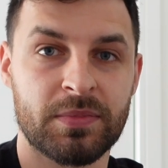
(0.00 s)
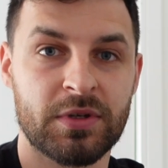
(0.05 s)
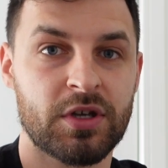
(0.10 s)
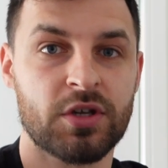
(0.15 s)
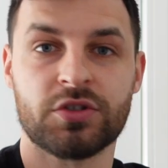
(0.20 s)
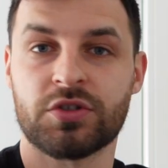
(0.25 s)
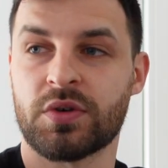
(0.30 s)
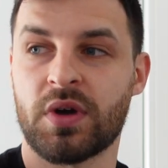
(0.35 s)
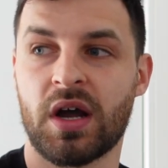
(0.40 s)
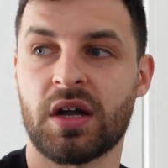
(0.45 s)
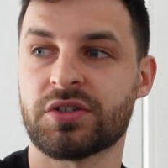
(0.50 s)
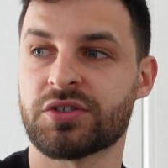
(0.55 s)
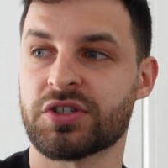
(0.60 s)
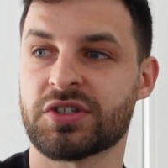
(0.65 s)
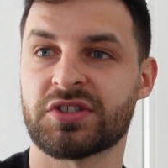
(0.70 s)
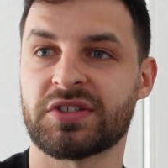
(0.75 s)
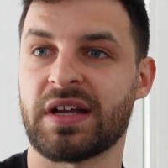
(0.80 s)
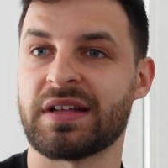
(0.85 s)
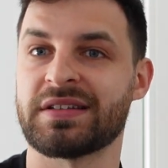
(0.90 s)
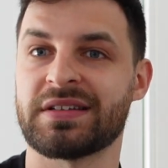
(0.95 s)
because you can't
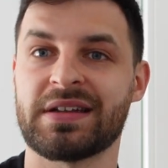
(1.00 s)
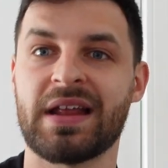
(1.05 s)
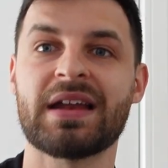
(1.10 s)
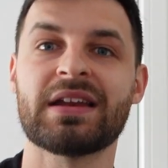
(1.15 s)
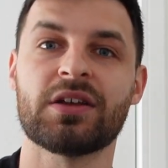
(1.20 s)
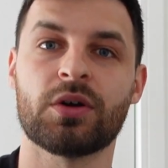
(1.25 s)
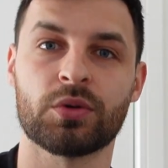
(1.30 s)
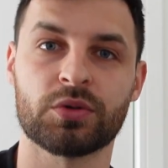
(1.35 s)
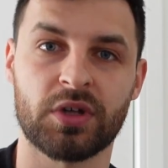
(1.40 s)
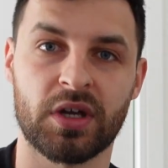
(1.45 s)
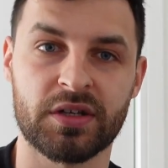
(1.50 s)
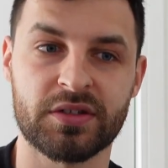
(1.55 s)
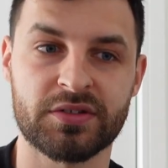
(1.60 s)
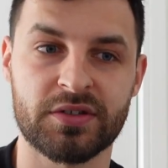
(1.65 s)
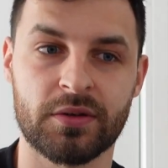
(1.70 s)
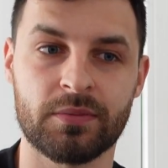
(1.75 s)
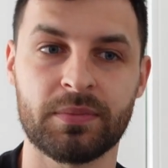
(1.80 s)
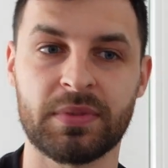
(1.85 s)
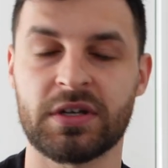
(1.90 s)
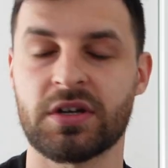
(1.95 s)
just send in any old
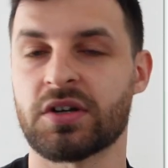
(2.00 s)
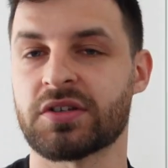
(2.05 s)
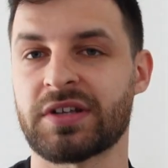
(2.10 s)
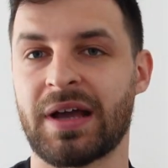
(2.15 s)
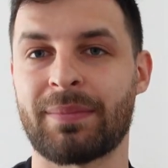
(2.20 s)
item because